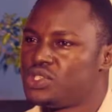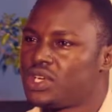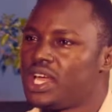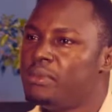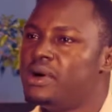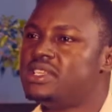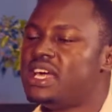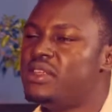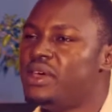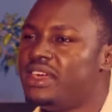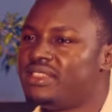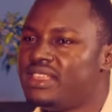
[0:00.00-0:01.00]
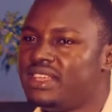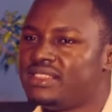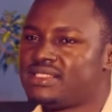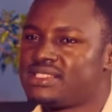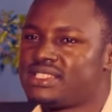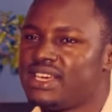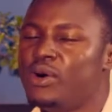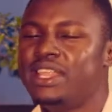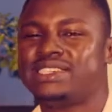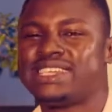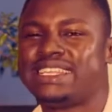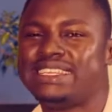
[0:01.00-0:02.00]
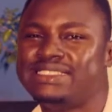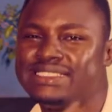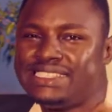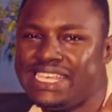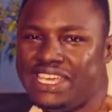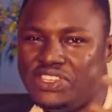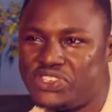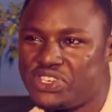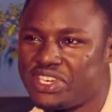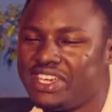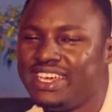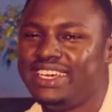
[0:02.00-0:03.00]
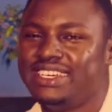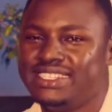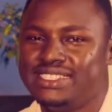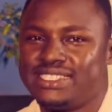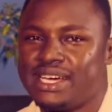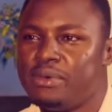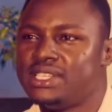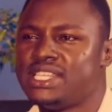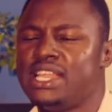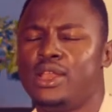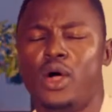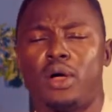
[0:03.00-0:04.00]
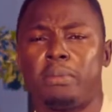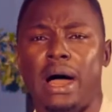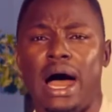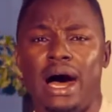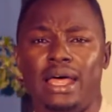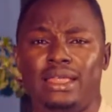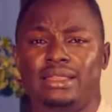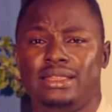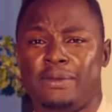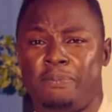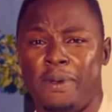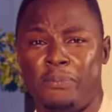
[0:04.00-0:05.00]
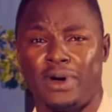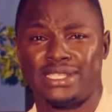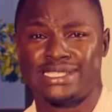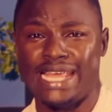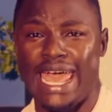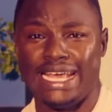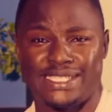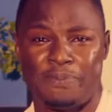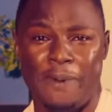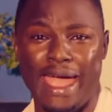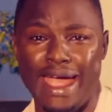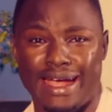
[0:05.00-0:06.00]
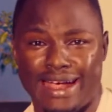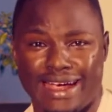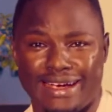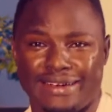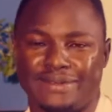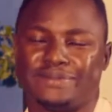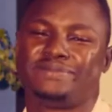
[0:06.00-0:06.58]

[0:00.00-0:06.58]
So talking about annoying things, on a certain stage, someone said, "Look, man, the people are saying speak."